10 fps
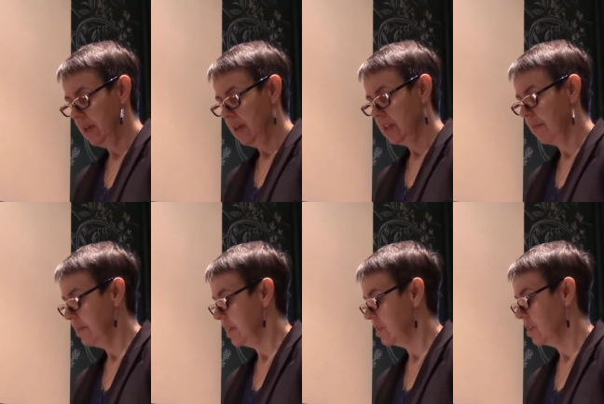
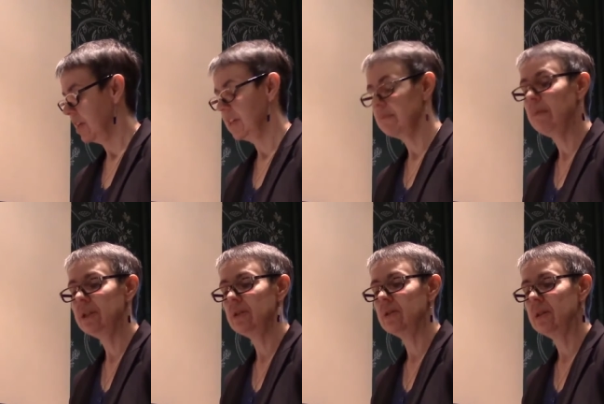Something stuck its
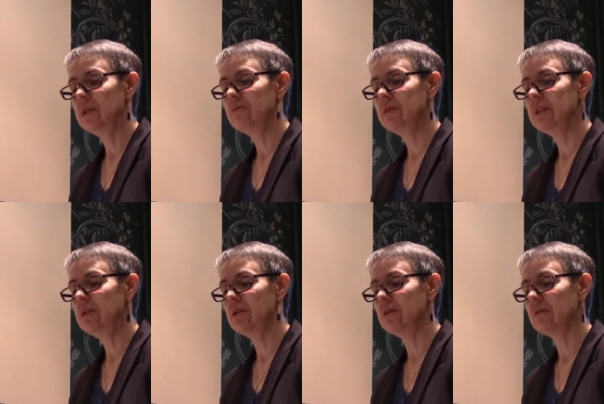muzzle into his
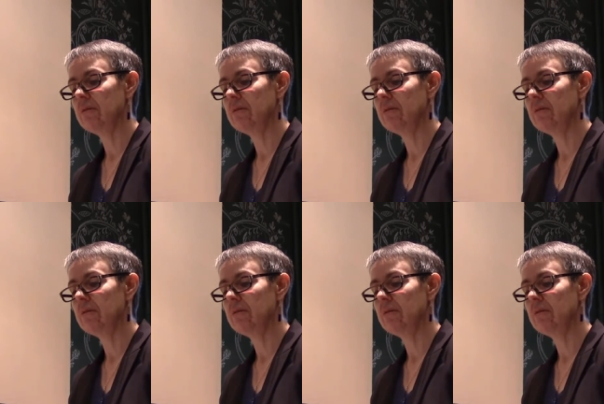ear.